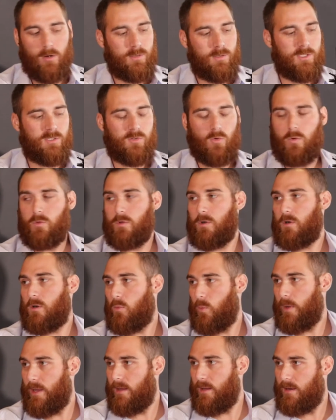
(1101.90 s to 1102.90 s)

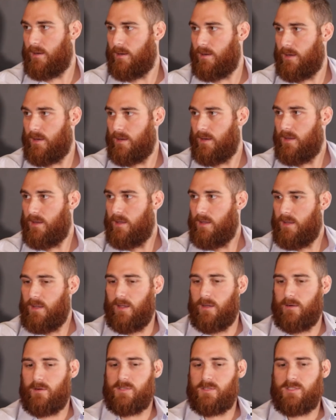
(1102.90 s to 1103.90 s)
solar, wind, and
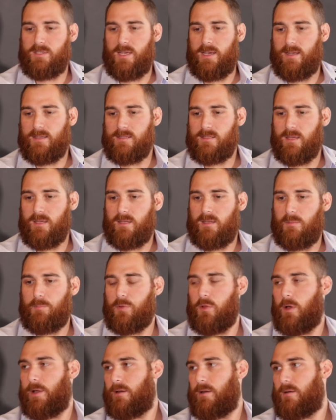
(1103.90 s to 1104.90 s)
he understands like the
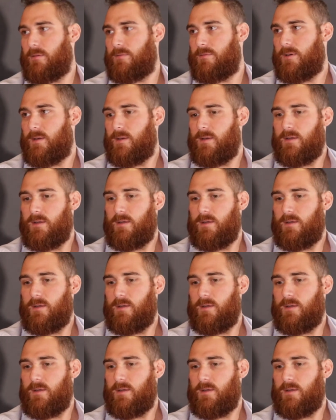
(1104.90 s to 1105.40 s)
plight of